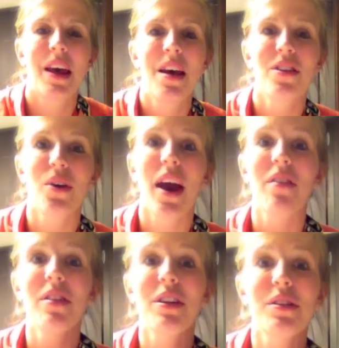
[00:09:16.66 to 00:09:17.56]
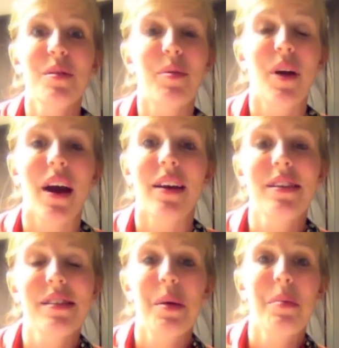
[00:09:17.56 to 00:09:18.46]
So I have a little
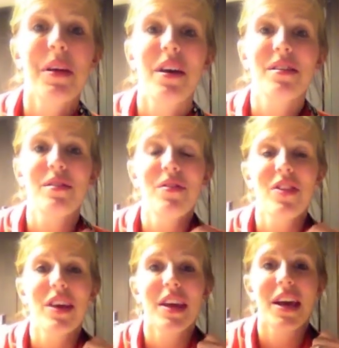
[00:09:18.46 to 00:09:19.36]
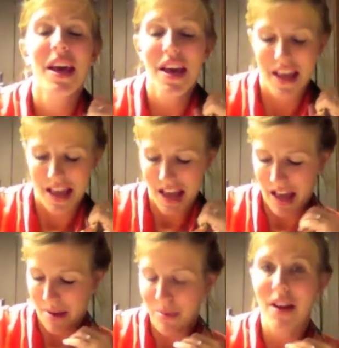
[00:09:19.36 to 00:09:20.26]
surprise. Because of the
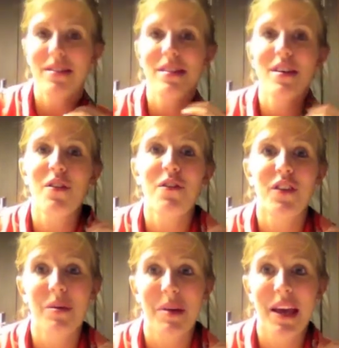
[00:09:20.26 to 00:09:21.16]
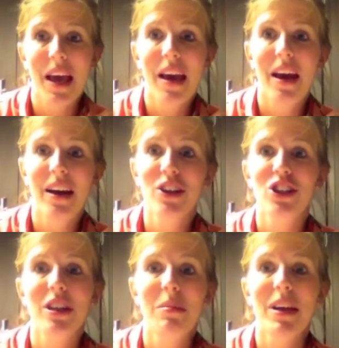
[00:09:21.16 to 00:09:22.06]
process of filming, I
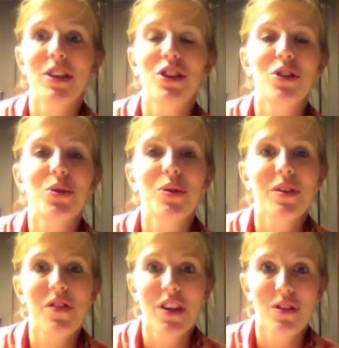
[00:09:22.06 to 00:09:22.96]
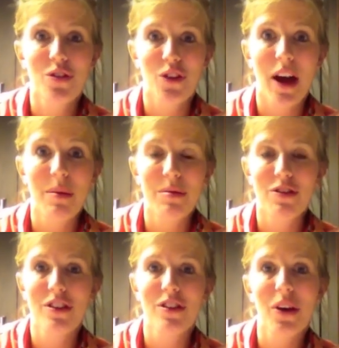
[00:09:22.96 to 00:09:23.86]
actually made 2 of these straps
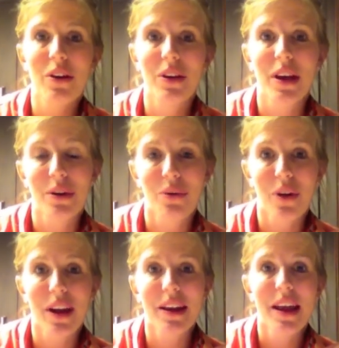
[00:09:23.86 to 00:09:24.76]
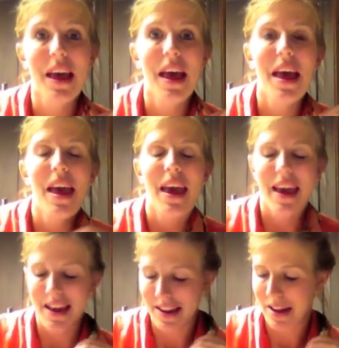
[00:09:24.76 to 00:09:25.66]
just so I could get it right.
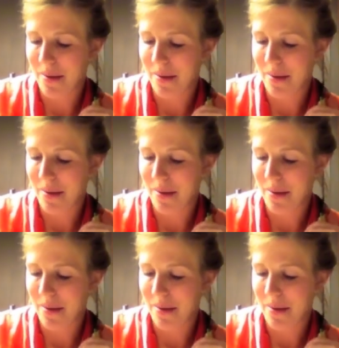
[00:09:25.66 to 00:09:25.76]
And